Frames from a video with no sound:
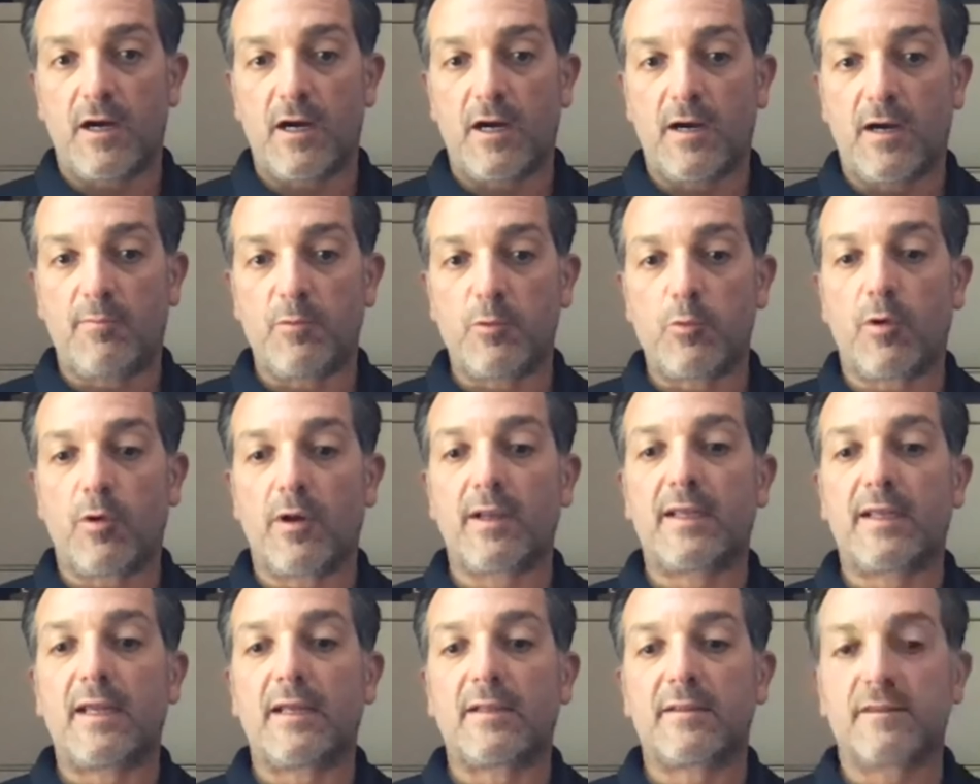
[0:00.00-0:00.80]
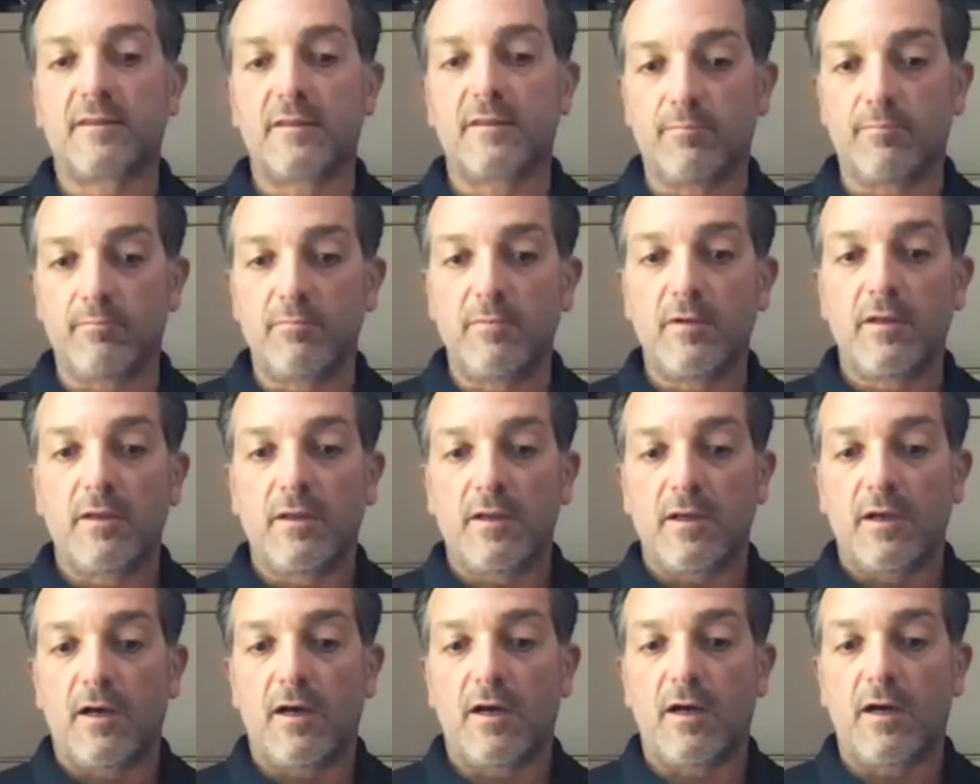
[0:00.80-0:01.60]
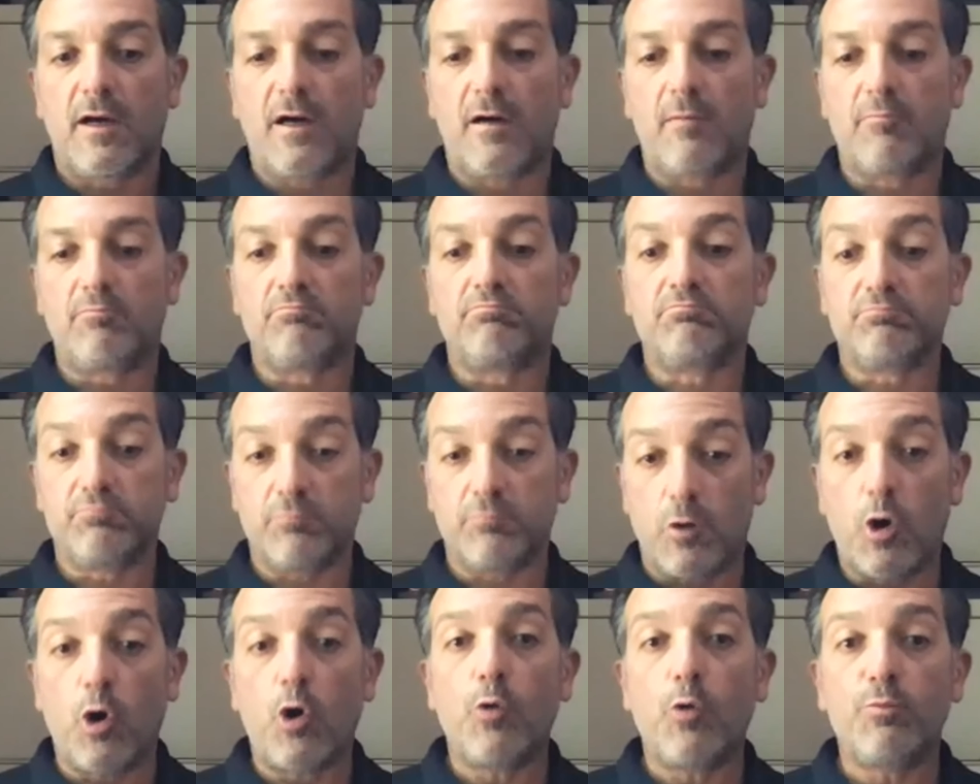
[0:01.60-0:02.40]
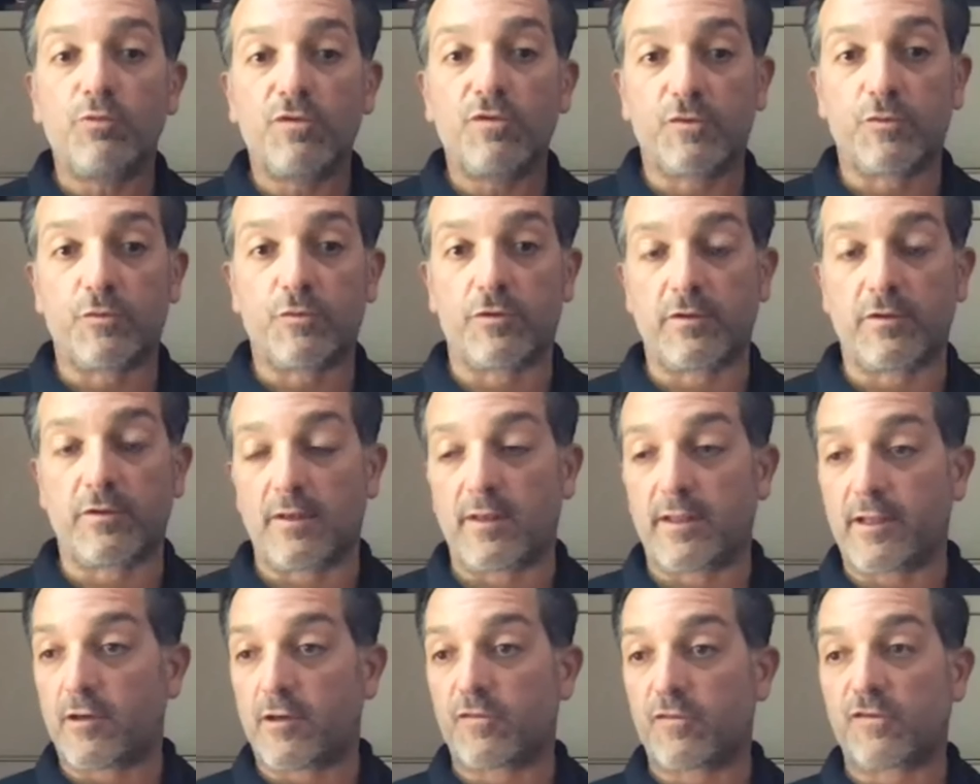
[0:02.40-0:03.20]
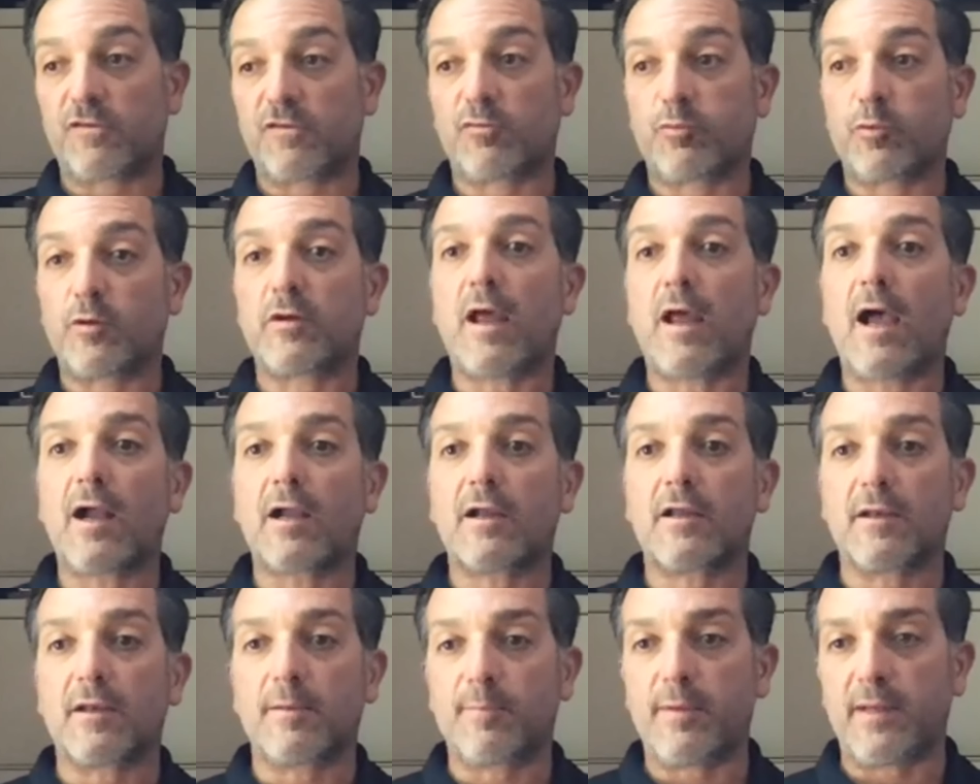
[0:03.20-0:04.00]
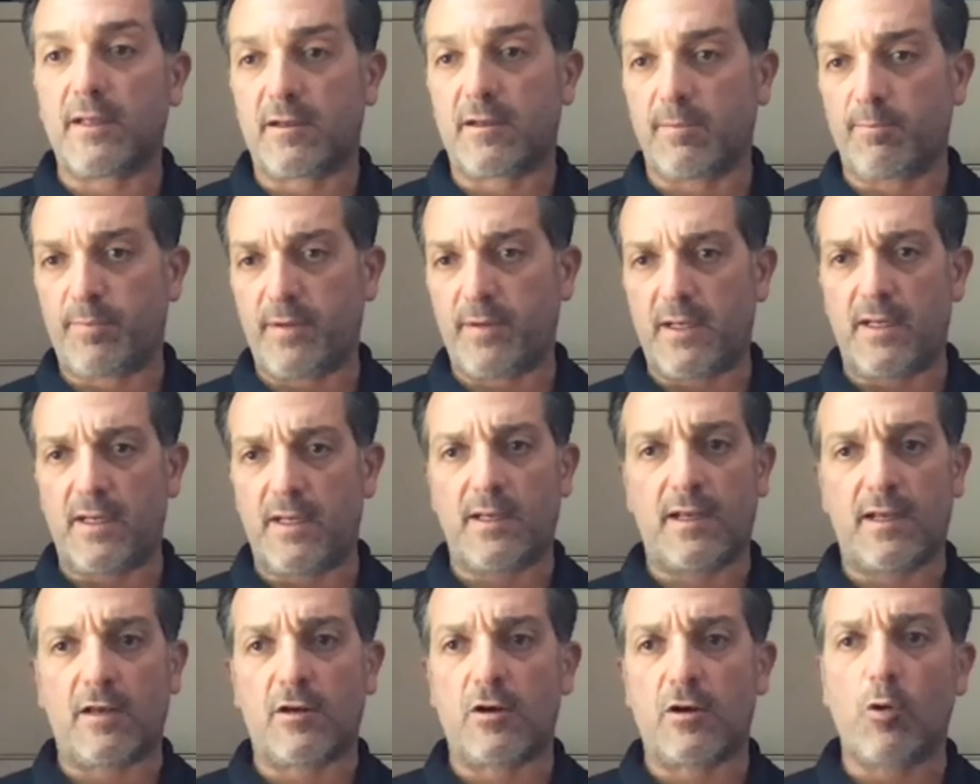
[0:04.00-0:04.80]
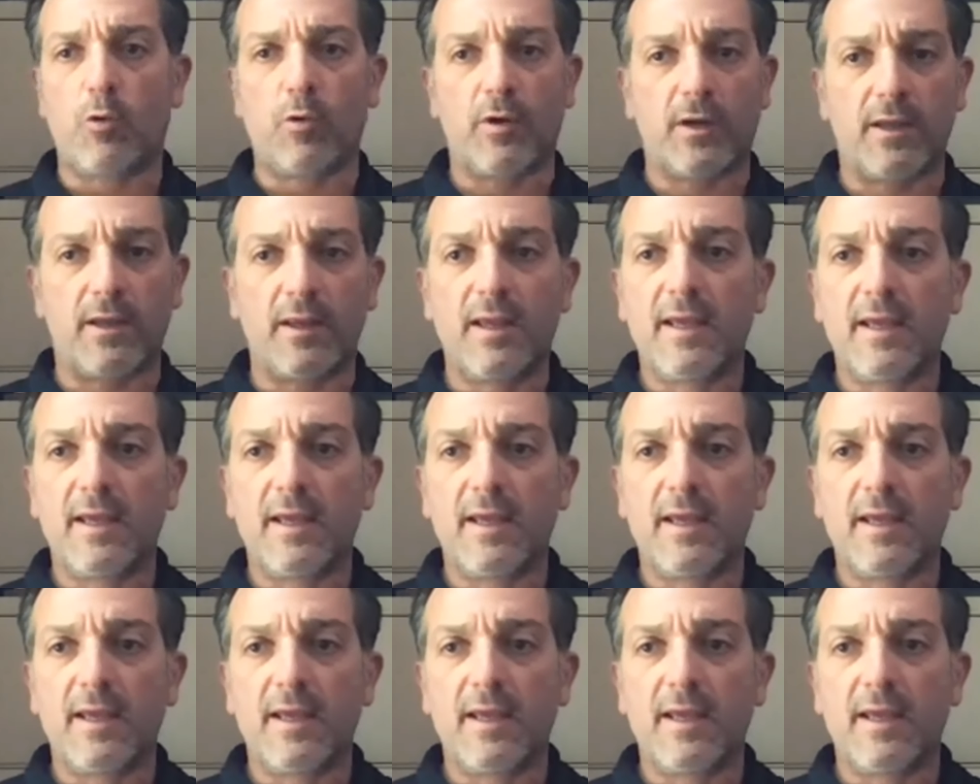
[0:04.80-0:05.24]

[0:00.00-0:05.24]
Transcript: We want to get them home sooner than later, since we're not going to be competing and going